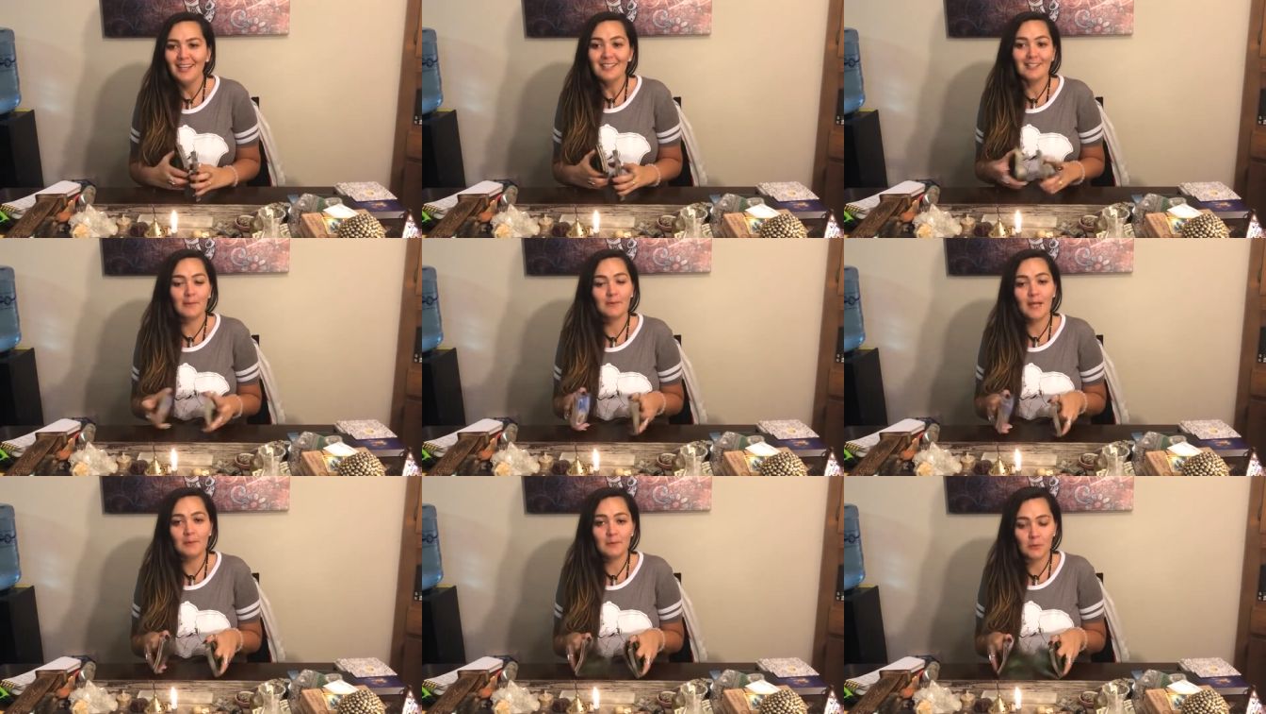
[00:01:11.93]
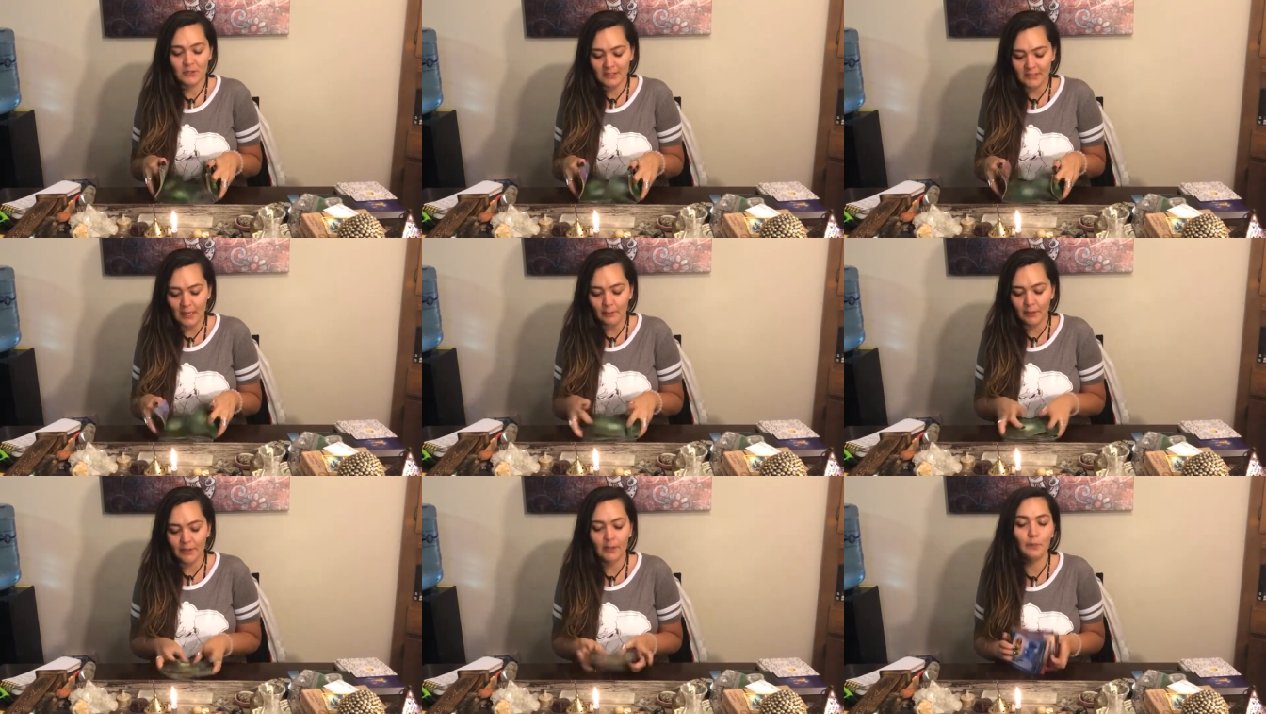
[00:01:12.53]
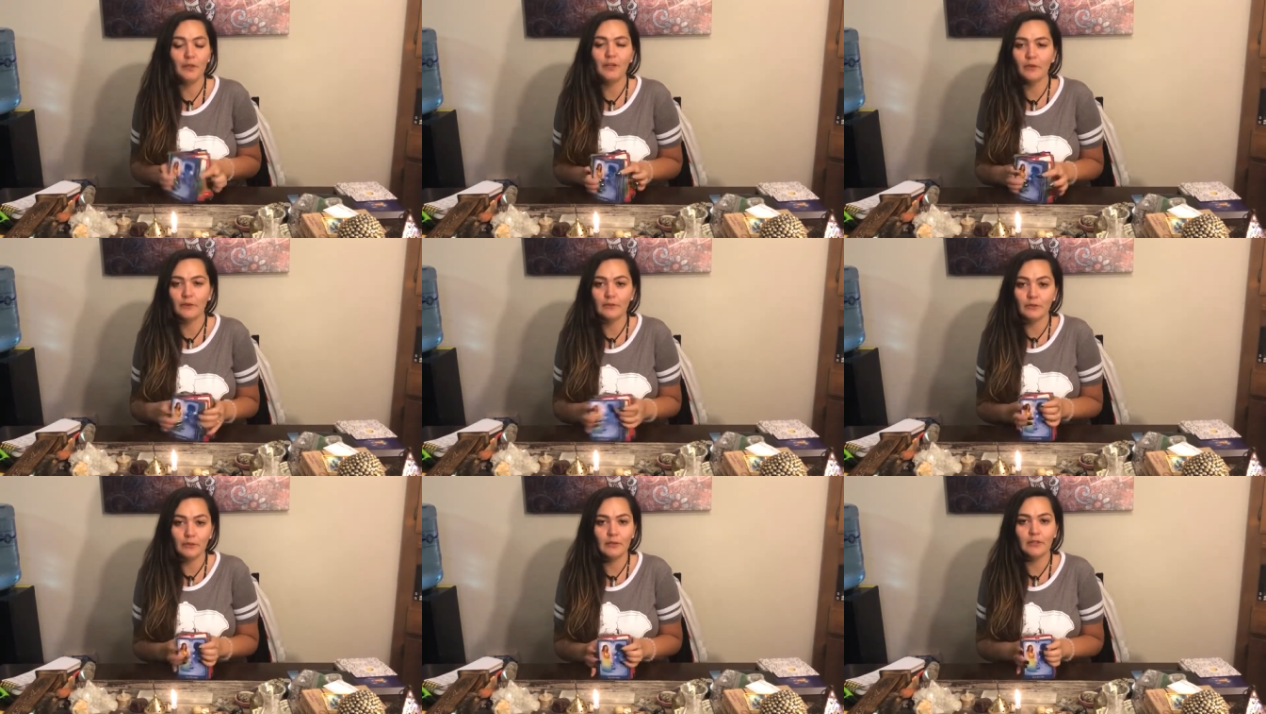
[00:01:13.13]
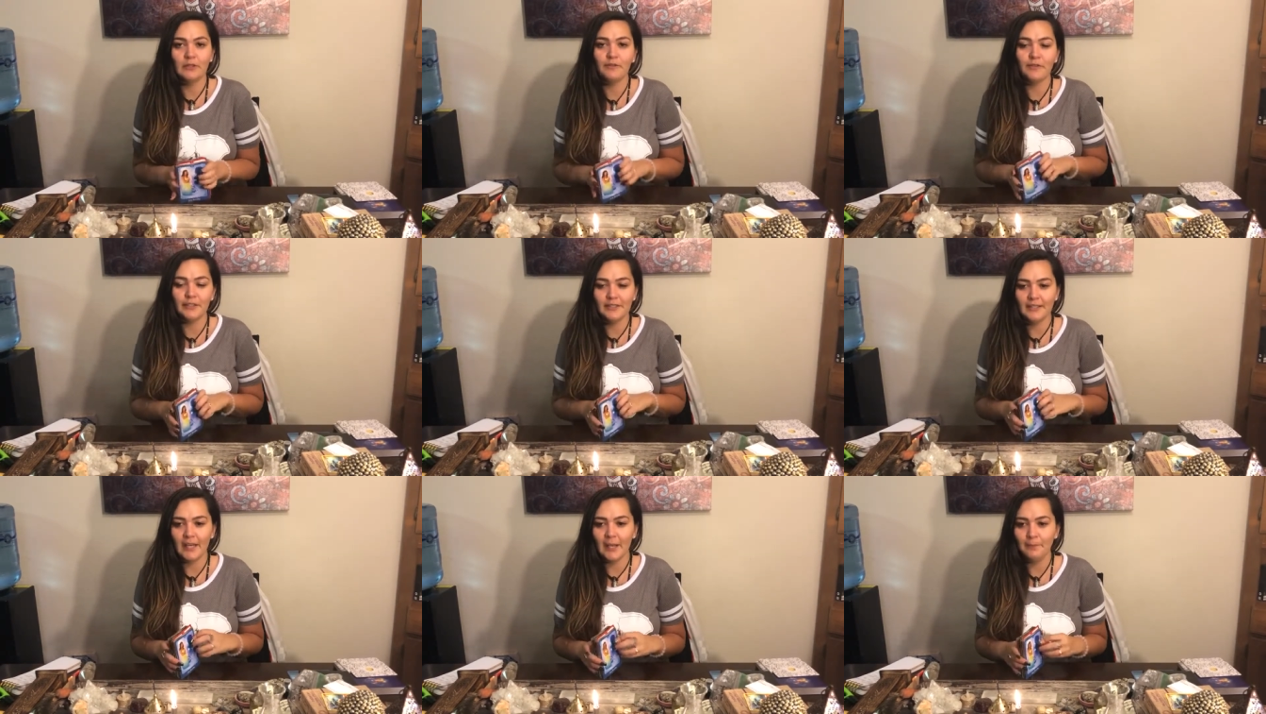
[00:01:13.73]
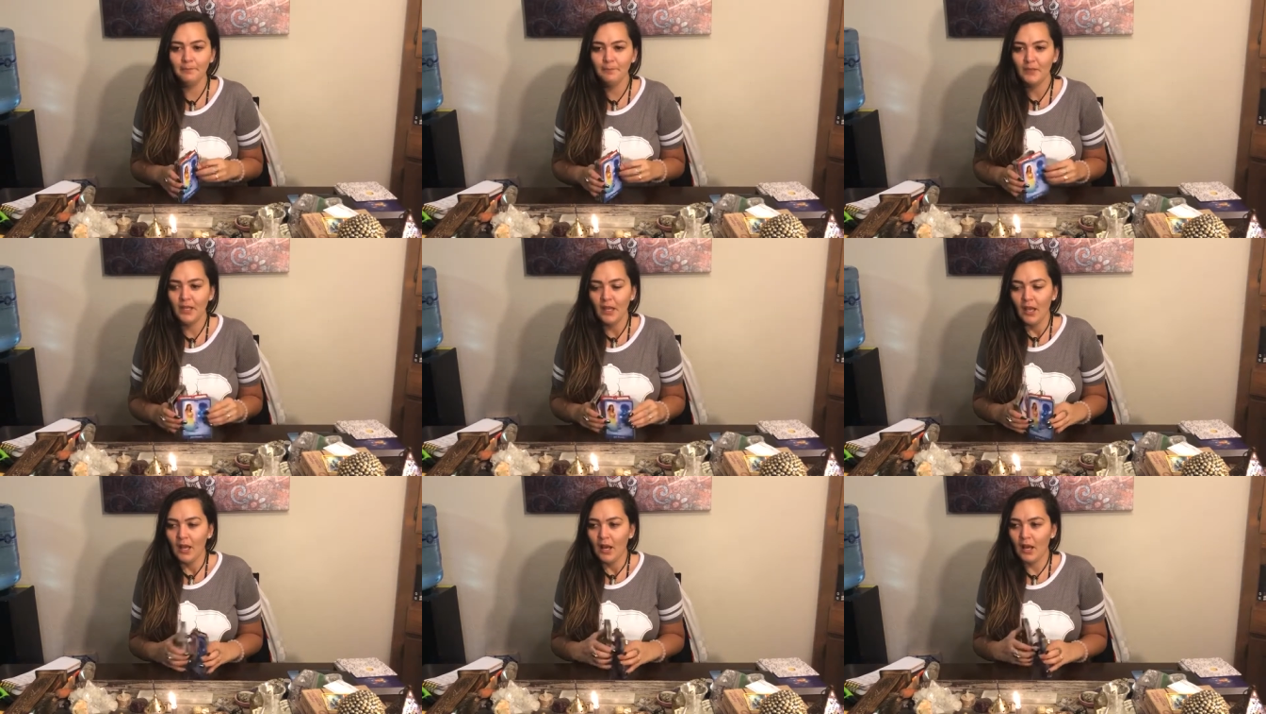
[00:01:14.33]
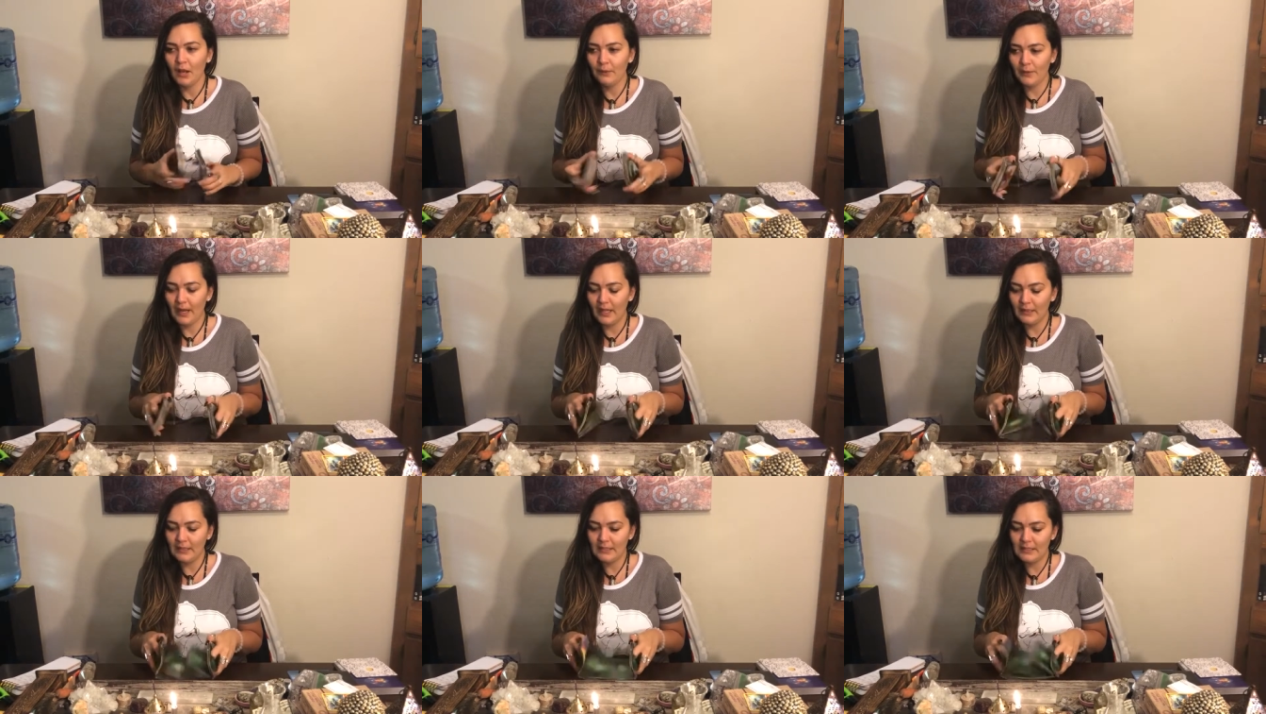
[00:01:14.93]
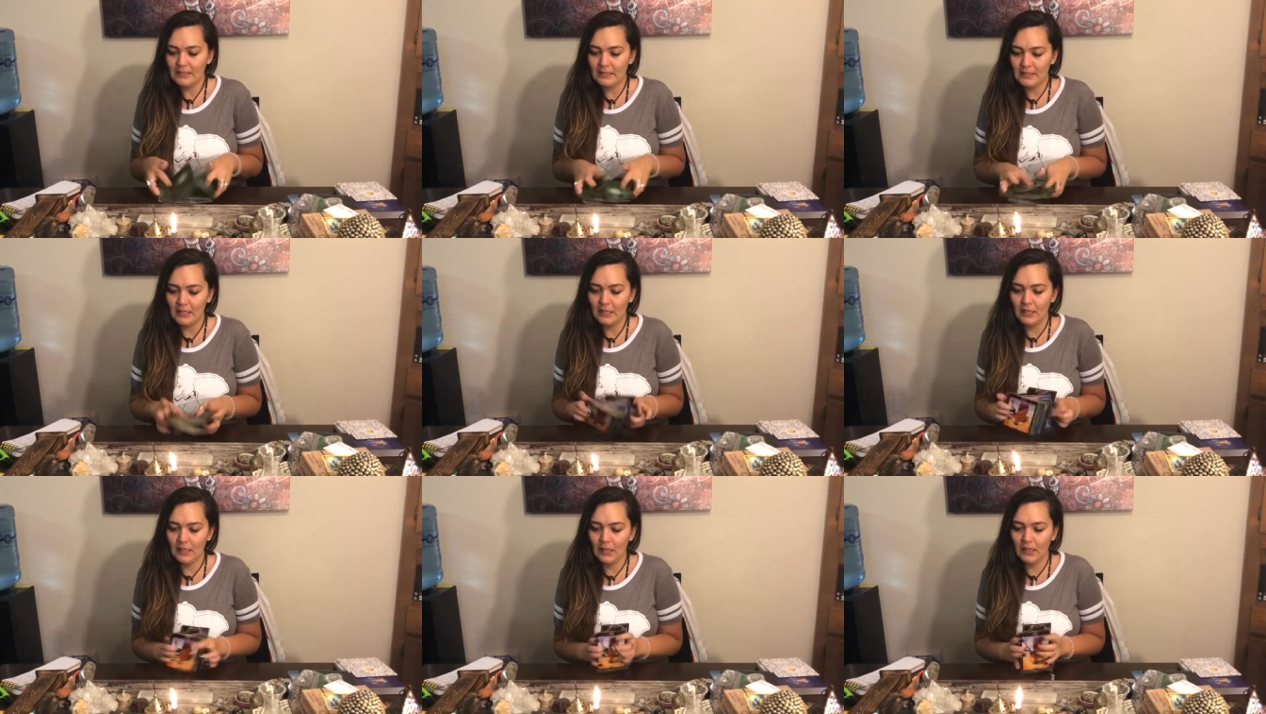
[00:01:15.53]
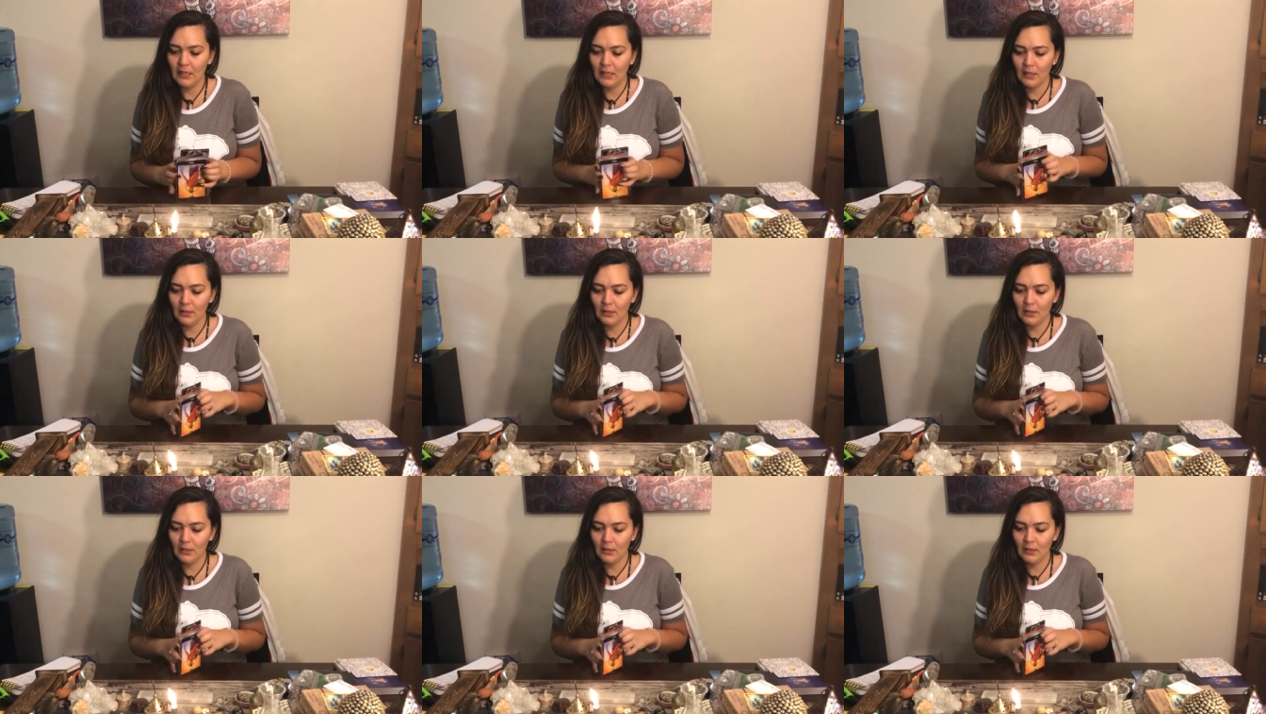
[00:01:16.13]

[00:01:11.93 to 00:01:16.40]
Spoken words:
Sometimes we're stubborn and we don't do it the first time. All right, let's see